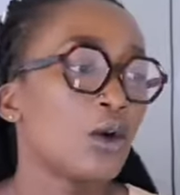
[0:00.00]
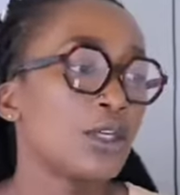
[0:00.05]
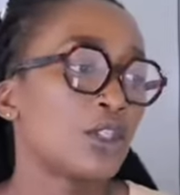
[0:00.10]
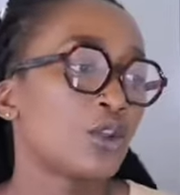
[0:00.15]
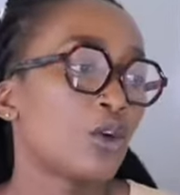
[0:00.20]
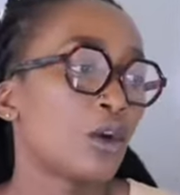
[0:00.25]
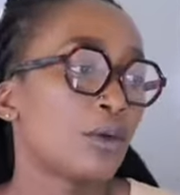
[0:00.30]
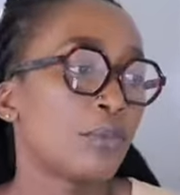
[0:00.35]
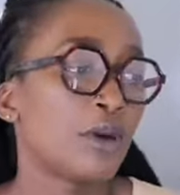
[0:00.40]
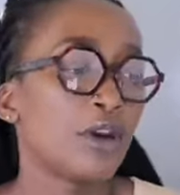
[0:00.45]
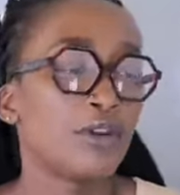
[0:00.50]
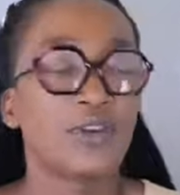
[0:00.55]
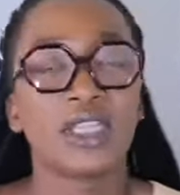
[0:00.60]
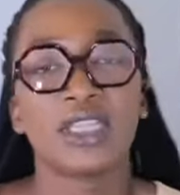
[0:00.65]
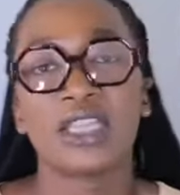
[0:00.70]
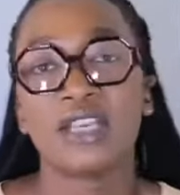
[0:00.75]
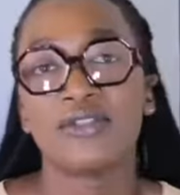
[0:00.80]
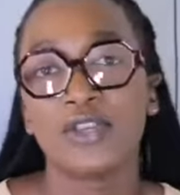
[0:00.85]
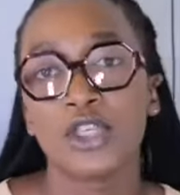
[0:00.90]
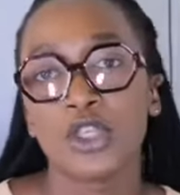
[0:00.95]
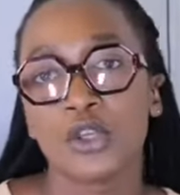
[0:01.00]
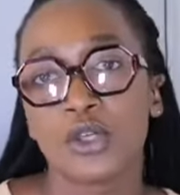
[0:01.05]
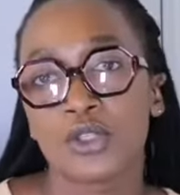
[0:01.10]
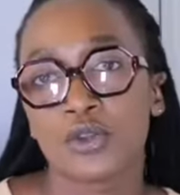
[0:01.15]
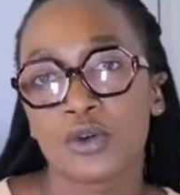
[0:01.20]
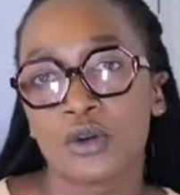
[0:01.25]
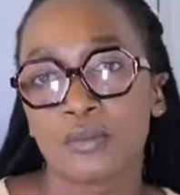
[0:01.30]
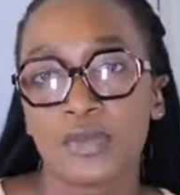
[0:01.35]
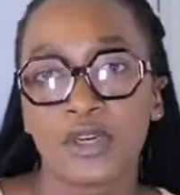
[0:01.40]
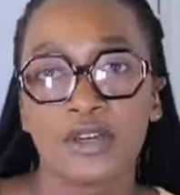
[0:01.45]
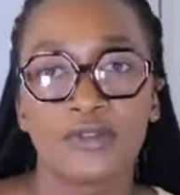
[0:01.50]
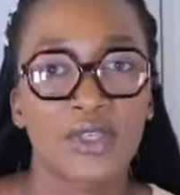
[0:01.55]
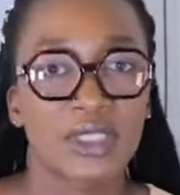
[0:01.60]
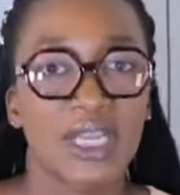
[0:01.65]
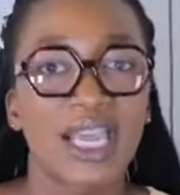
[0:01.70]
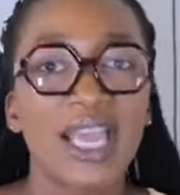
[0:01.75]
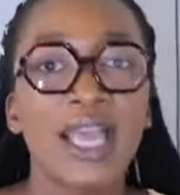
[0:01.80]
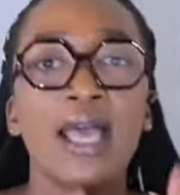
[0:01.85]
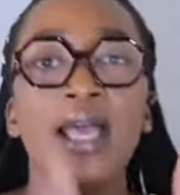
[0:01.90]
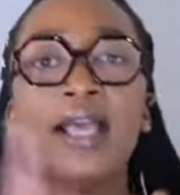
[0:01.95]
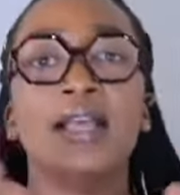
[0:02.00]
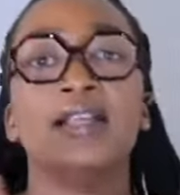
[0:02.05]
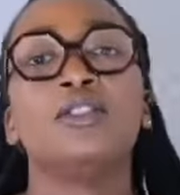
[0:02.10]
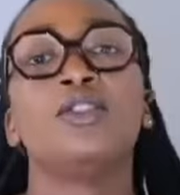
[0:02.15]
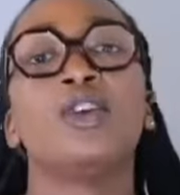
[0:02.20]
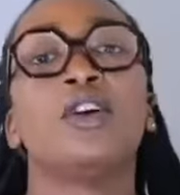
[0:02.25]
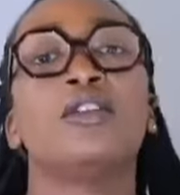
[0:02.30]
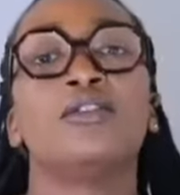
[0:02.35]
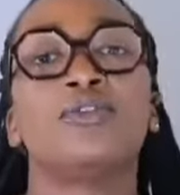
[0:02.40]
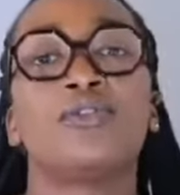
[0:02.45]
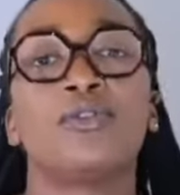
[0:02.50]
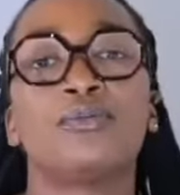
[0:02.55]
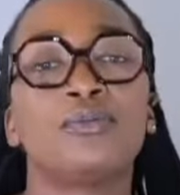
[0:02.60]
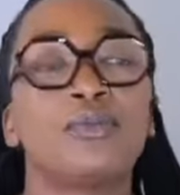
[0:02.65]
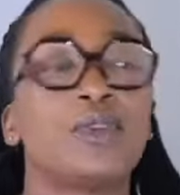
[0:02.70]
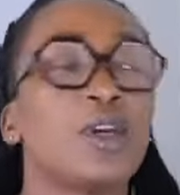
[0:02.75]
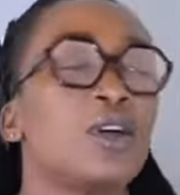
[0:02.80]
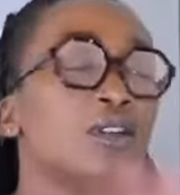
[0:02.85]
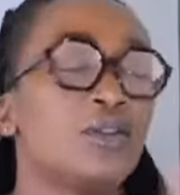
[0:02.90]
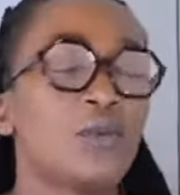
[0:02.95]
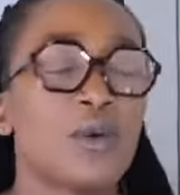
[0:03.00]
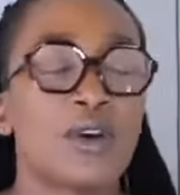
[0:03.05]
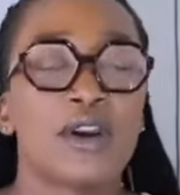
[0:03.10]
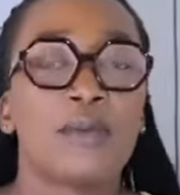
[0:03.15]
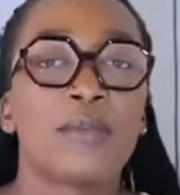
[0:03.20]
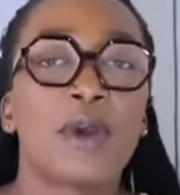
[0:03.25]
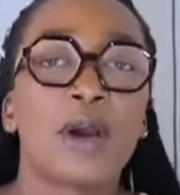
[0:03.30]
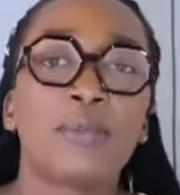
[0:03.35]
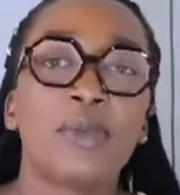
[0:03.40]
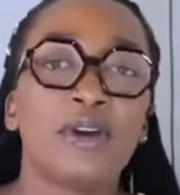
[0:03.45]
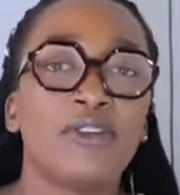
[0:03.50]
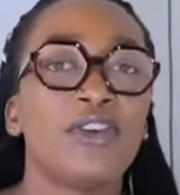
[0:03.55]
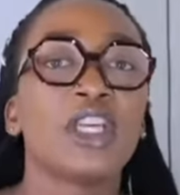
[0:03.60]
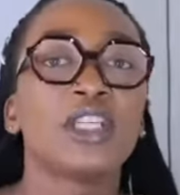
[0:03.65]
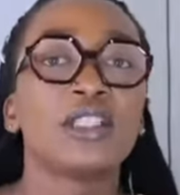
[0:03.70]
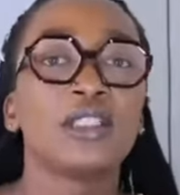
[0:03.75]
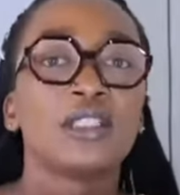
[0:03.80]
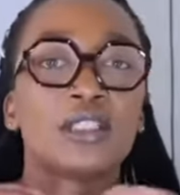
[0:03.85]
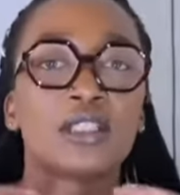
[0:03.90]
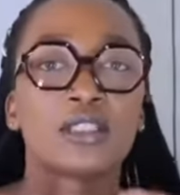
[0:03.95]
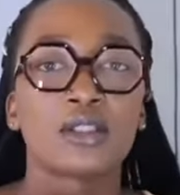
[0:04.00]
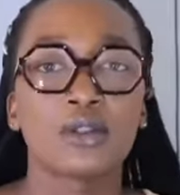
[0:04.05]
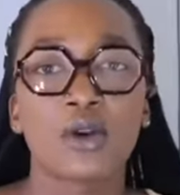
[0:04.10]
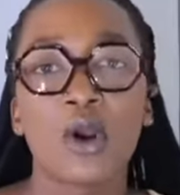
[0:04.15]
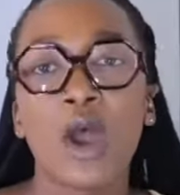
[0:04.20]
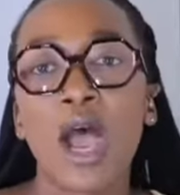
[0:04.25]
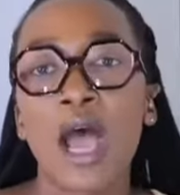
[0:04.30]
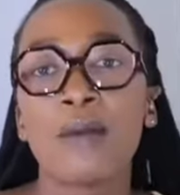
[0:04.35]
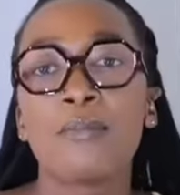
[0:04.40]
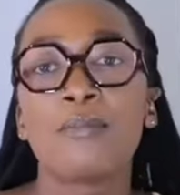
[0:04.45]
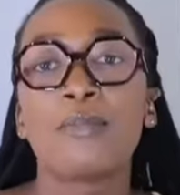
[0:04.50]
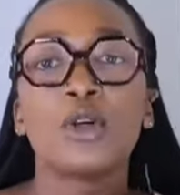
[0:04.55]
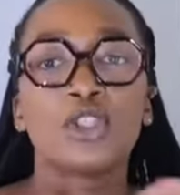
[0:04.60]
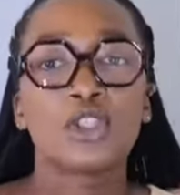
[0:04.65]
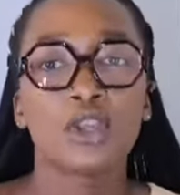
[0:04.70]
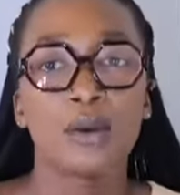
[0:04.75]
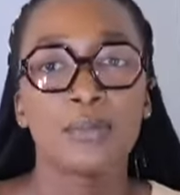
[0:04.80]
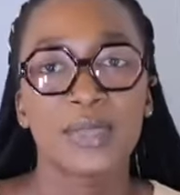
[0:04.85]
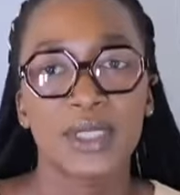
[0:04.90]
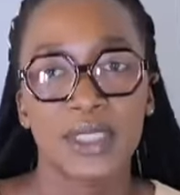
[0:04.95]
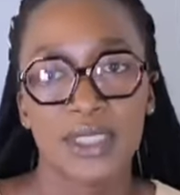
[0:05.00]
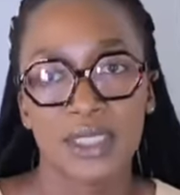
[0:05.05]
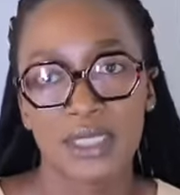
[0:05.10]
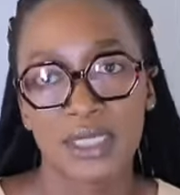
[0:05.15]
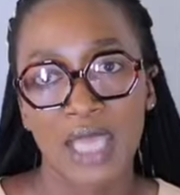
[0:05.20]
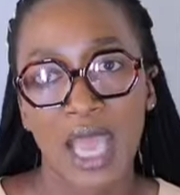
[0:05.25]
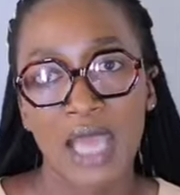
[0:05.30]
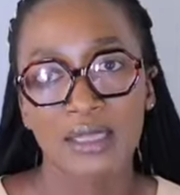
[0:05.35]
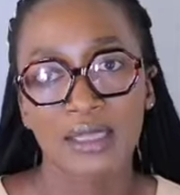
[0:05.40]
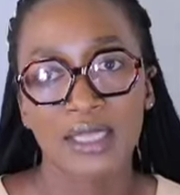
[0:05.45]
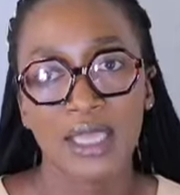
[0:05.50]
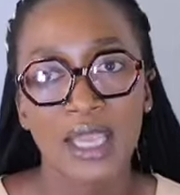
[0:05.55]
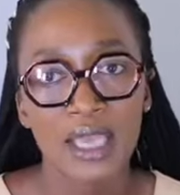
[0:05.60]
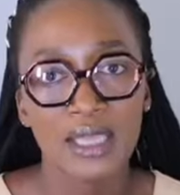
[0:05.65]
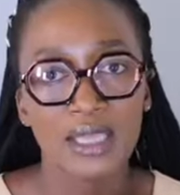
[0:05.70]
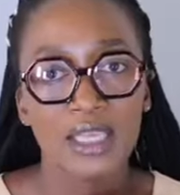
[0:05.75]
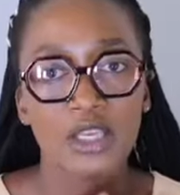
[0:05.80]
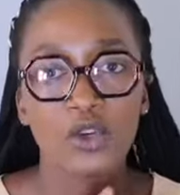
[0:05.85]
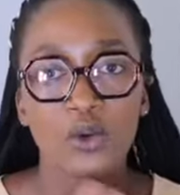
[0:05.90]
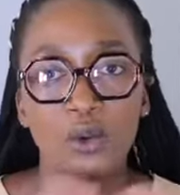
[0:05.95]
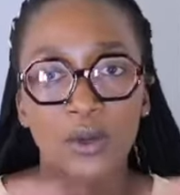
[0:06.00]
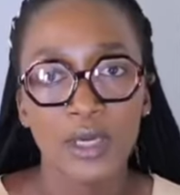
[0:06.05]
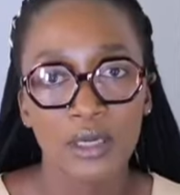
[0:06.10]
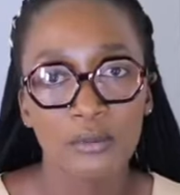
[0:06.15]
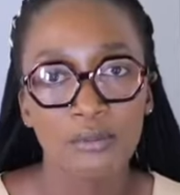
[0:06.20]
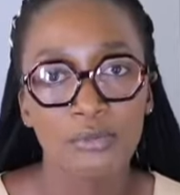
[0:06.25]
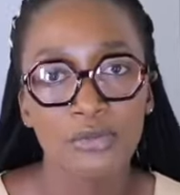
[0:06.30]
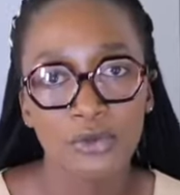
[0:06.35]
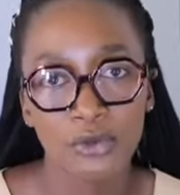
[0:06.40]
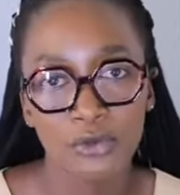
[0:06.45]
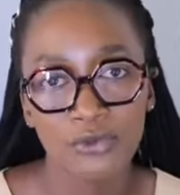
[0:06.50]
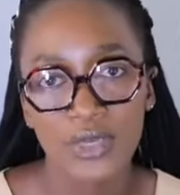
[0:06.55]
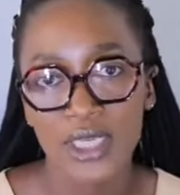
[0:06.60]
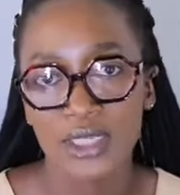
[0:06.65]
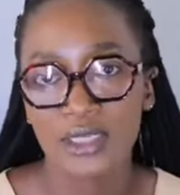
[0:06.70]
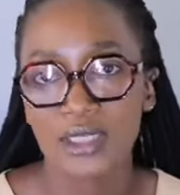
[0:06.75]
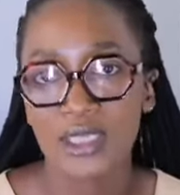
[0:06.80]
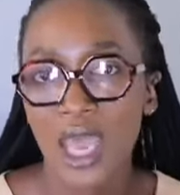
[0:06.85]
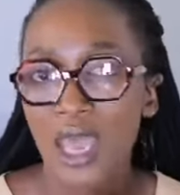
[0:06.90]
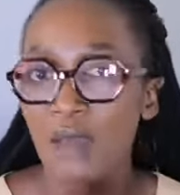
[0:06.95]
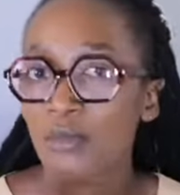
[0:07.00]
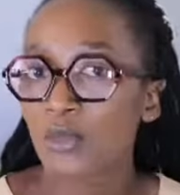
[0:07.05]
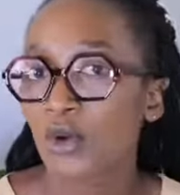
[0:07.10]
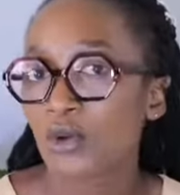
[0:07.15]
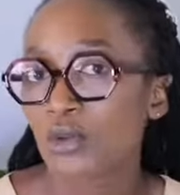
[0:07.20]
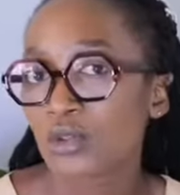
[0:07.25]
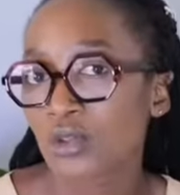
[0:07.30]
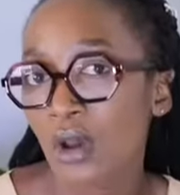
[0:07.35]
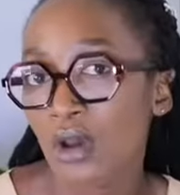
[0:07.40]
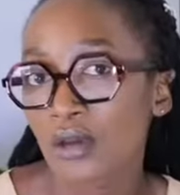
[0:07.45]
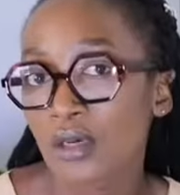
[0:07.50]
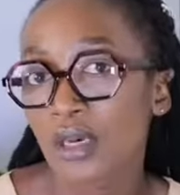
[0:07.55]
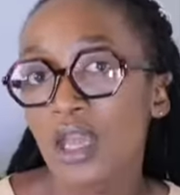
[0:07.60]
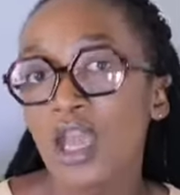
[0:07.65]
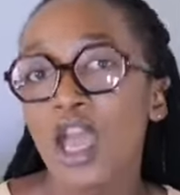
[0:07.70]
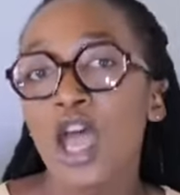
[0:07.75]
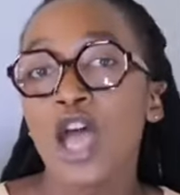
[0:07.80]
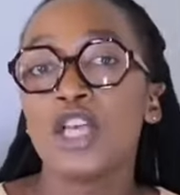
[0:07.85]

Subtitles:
Oh, it's not perfect. The video is not perfect. Don't worry about perfection. Just go out, put your business out there, and then you'll improve as time goes on.